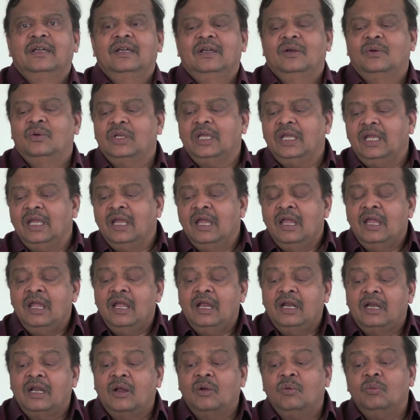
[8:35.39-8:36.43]
Okay?
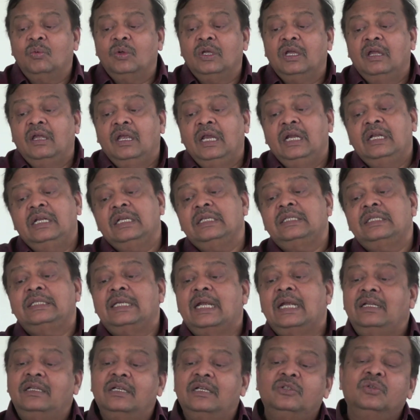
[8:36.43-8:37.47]
Now, it is
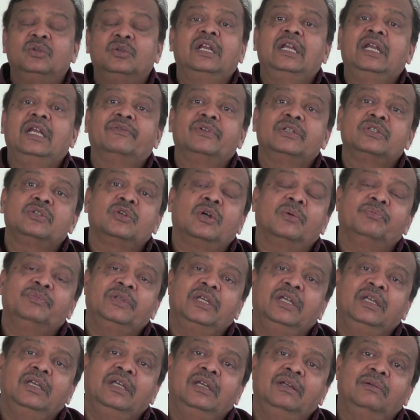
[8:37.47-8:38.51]
said that you can never stop
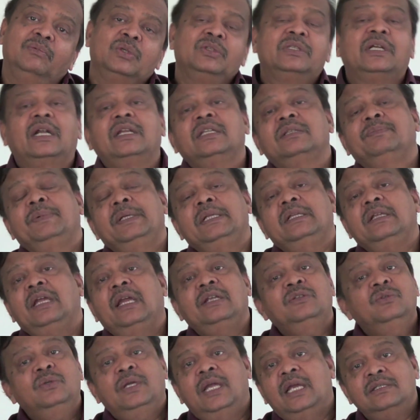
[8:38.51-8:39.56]
thinking, because that has been the
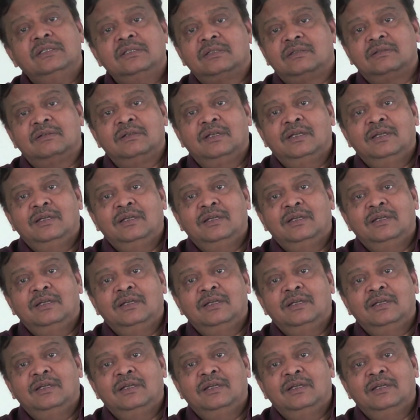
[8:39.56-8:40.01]
education.